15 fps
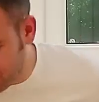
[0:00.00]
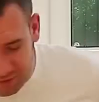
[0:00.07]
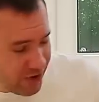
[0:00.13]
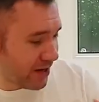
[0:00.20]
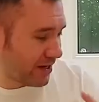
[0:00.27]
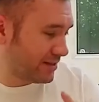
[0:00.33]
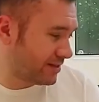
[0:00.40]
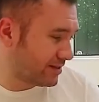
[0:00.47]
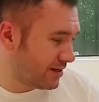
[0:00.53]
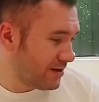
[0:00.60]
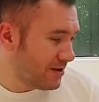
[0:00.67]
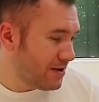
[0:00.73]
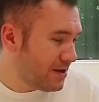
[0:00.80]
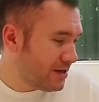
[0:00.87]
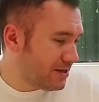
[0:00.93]
Right,
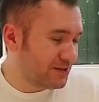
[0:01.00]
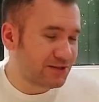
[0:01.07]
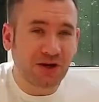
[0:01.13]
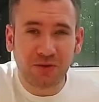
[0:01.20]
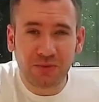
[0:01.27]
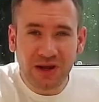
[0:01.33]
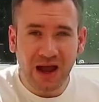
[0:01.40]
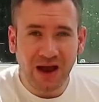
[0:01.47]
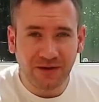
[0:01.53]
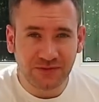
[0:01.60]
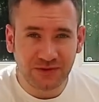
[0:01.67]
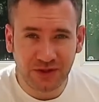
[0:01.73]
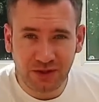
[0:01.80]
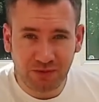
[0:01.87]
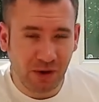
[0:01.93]
so we
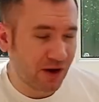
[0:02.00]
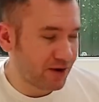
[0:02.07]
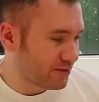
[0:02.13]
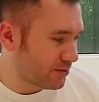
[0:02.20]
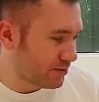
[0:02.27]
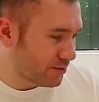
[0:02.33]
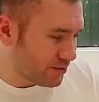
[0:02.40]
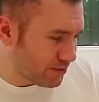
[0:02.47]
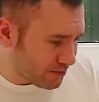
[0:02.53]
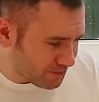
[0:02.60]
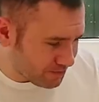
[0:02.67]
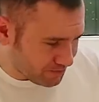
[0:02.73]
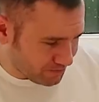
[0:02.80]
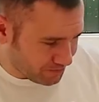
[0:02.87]
have two parcels,